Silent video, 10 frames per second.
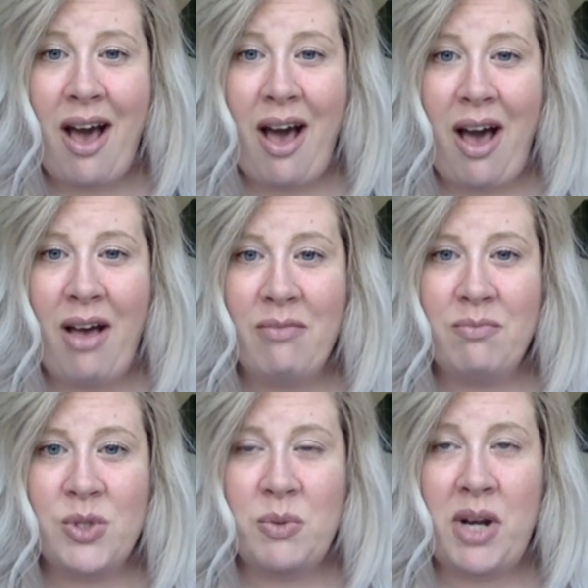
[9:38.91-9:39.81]

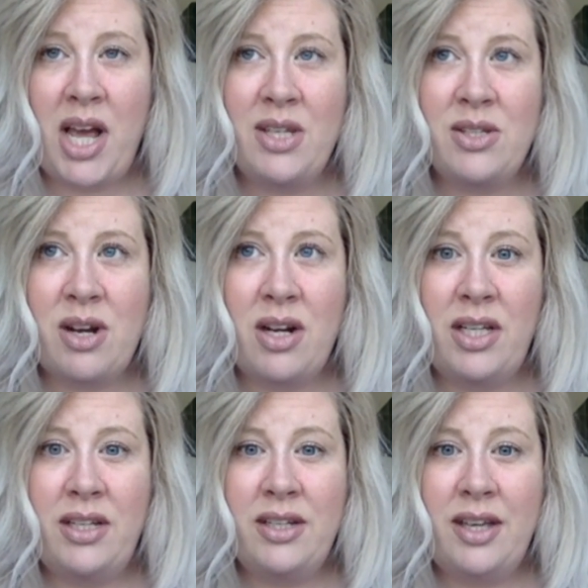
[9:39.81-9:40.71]
So when I
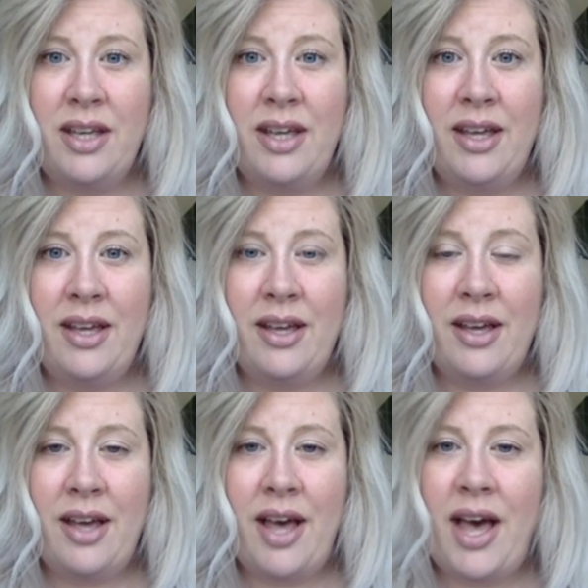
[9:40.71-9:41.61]
started,
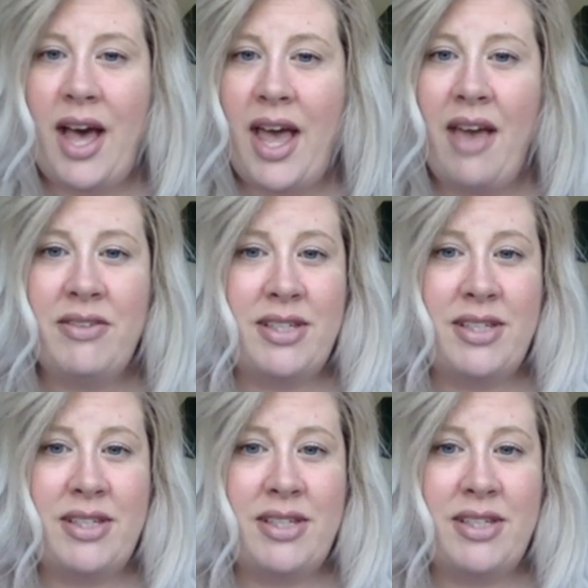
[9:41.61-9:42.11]
I have